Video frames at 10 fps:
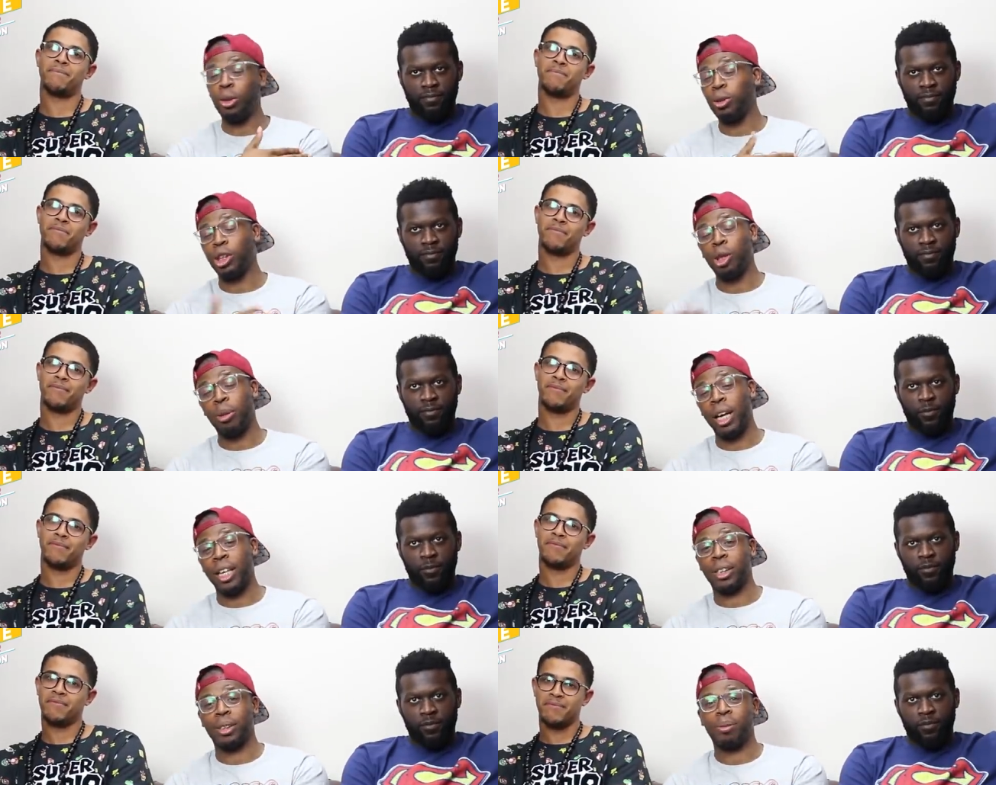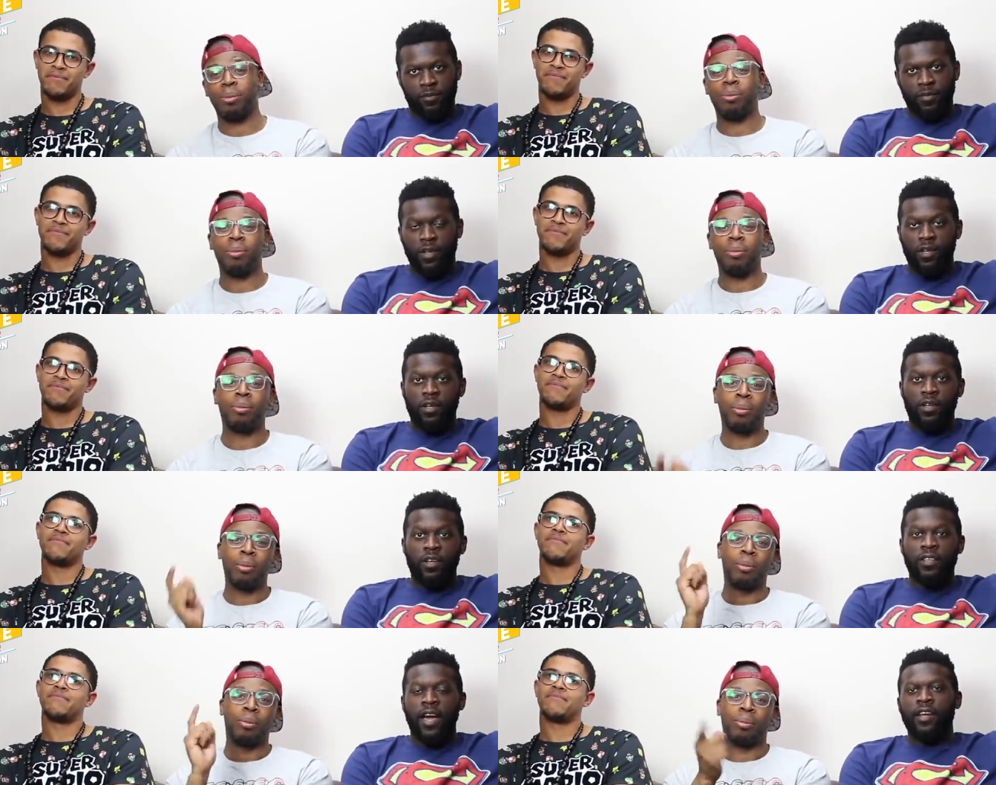Speaker 1: and you'll see a plaque.
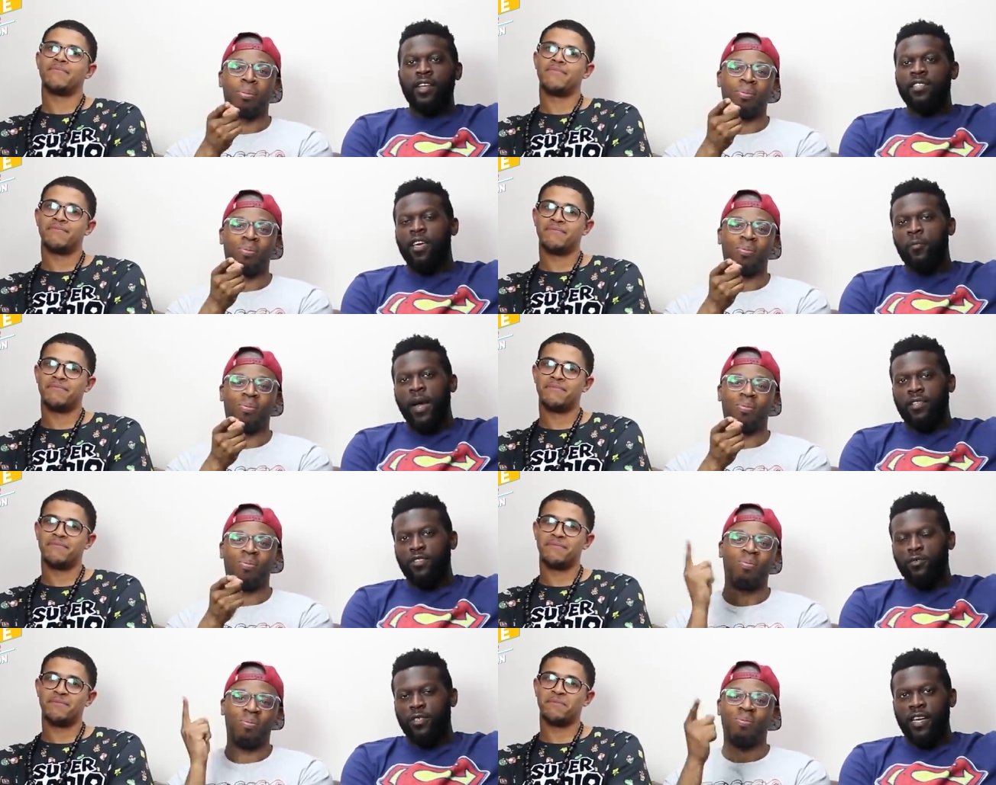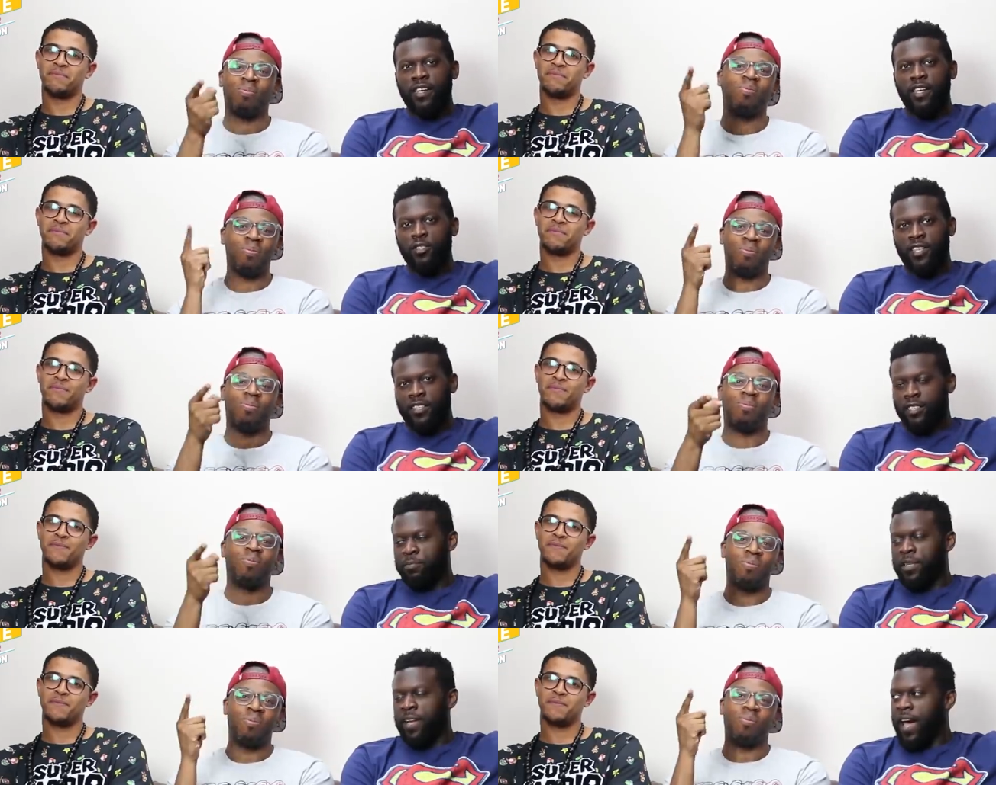Now let's get back to you saying that this has
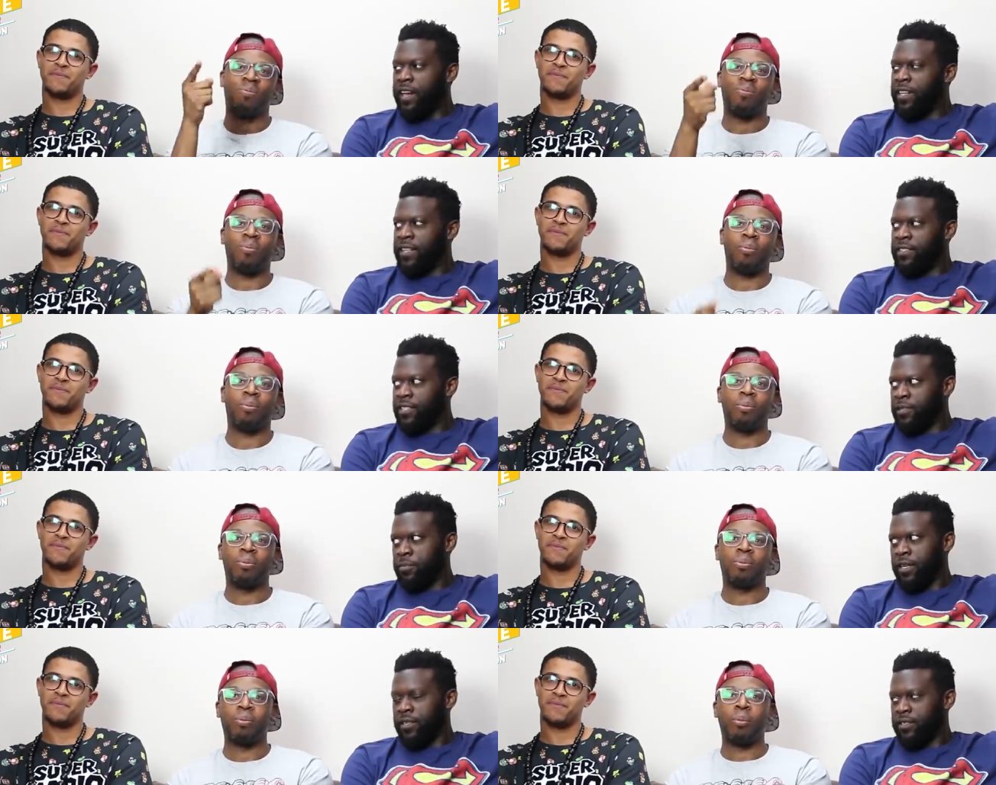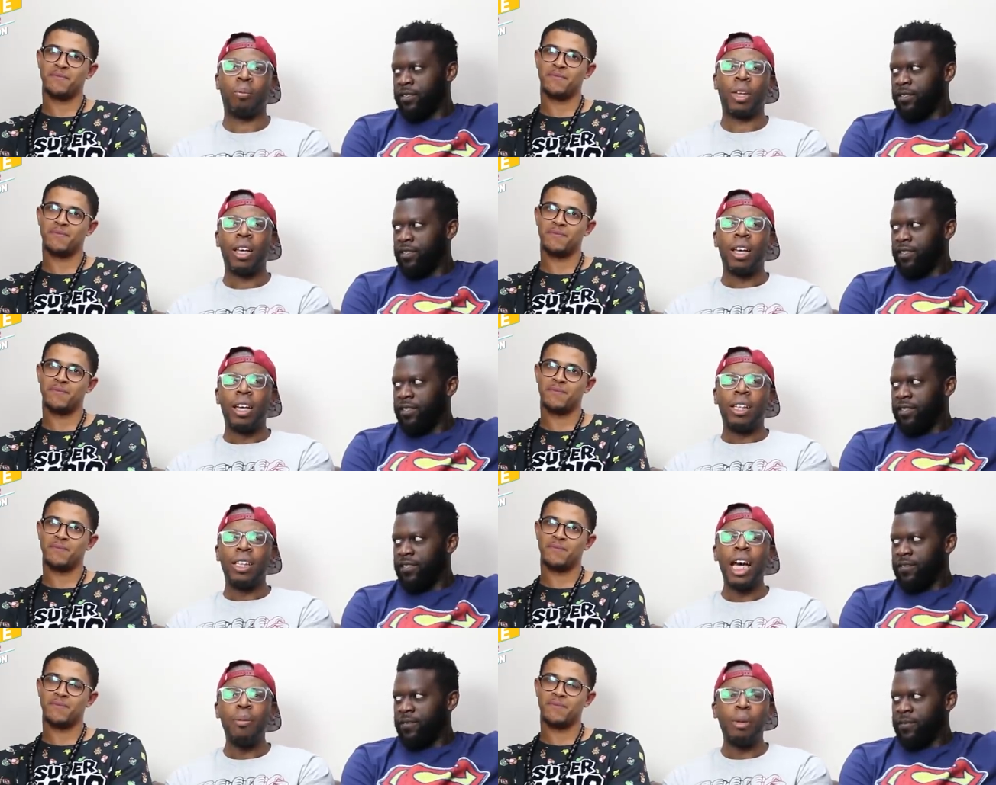been highly anticipated.
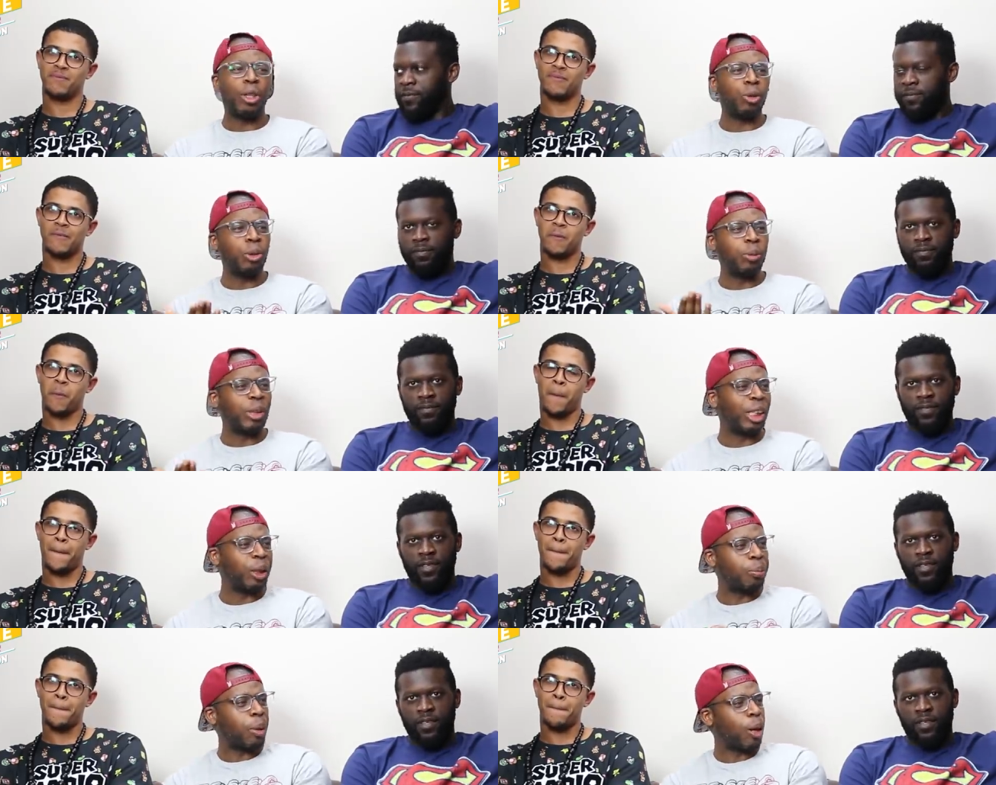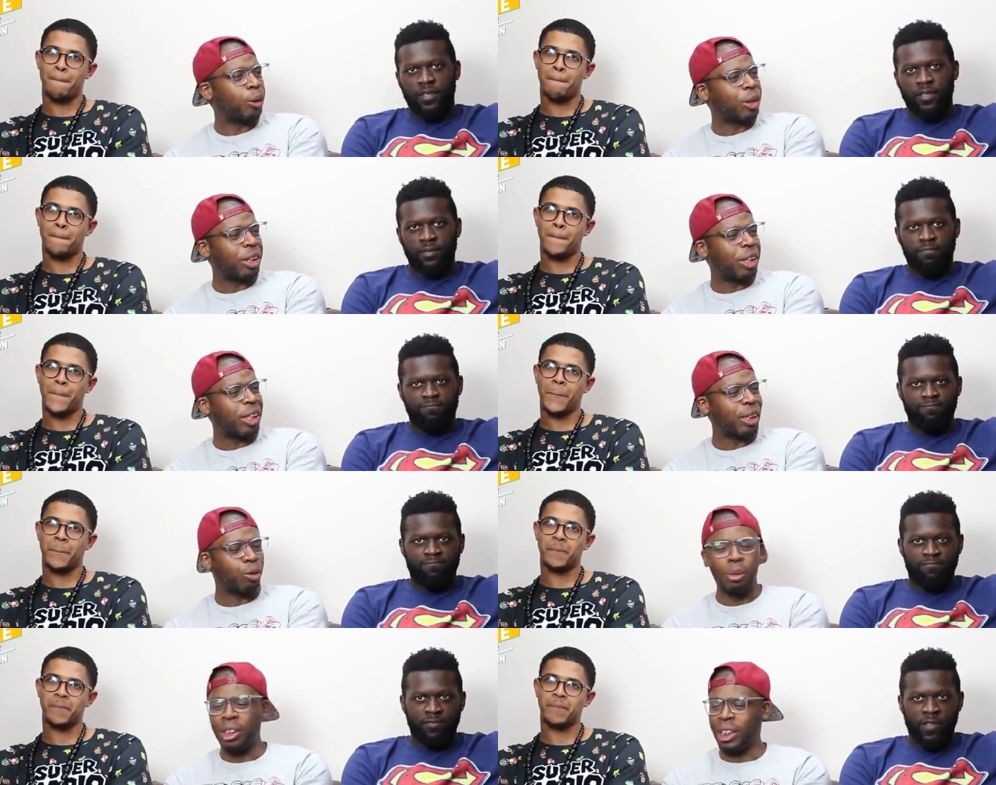
Speaker 2: Yeah, because we've been seeing posters
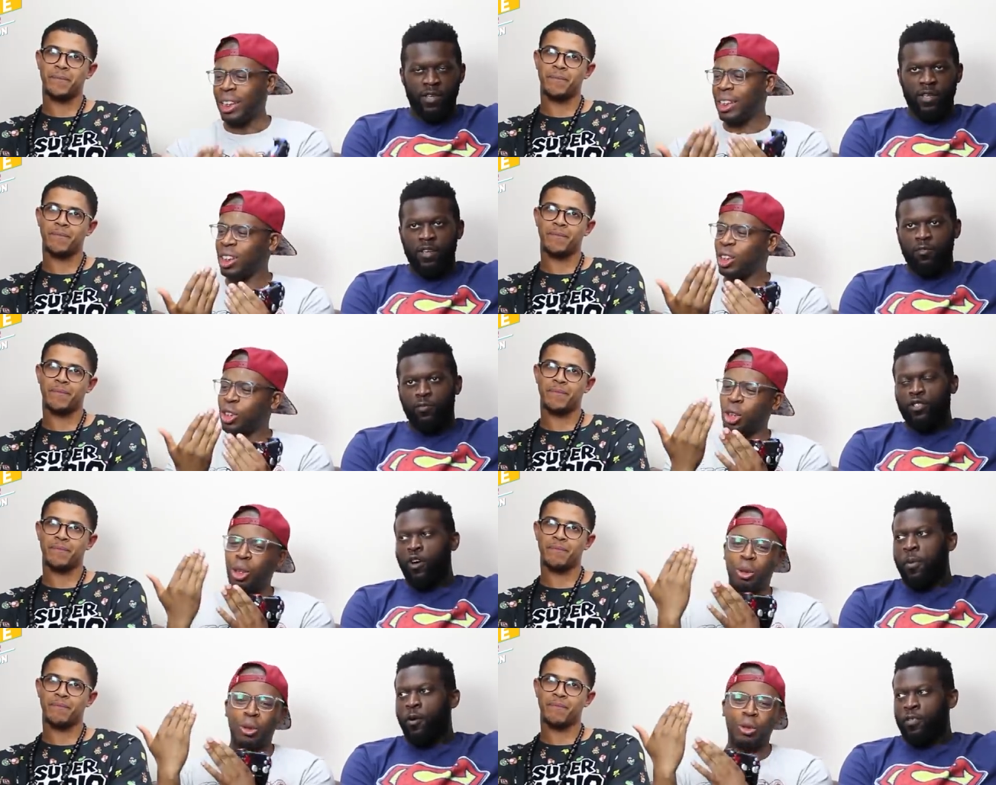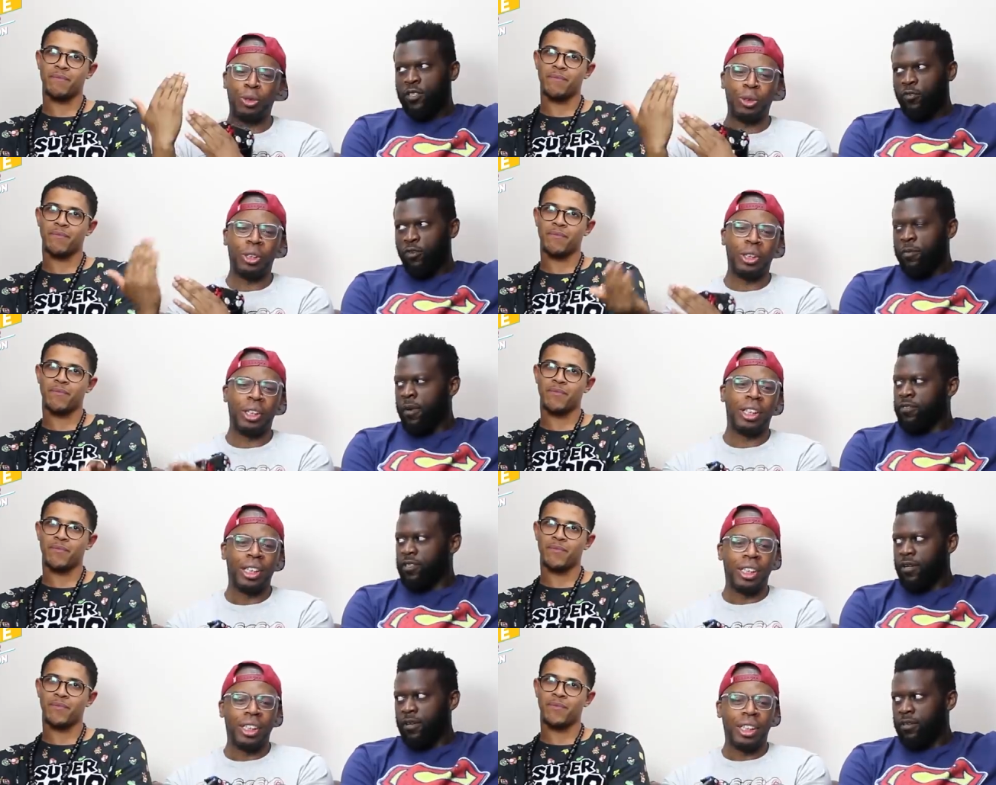and we've been seeing. We Sonic saw
Speaker 1: posters three
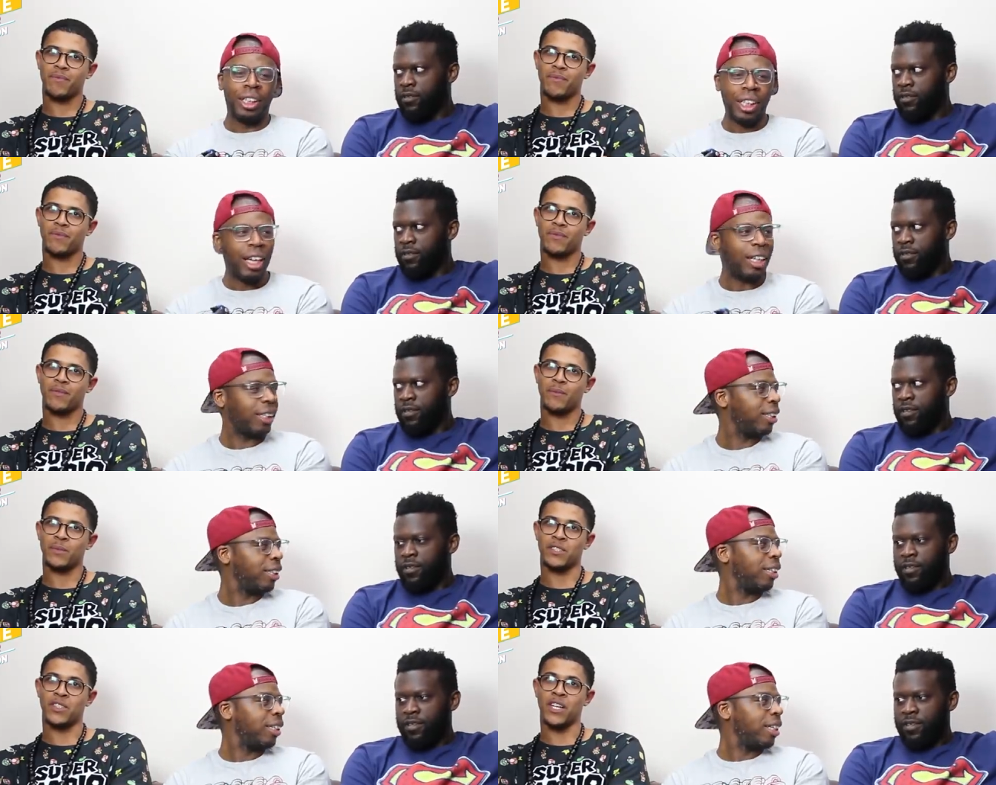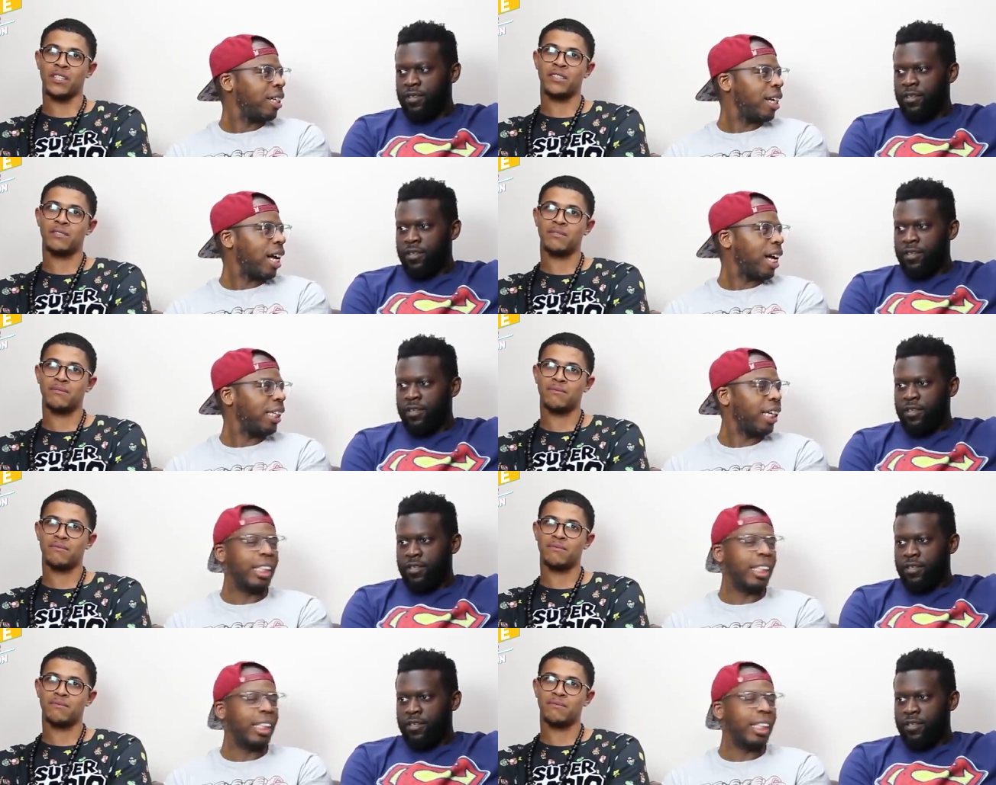months ago. Yeah, it's dead. And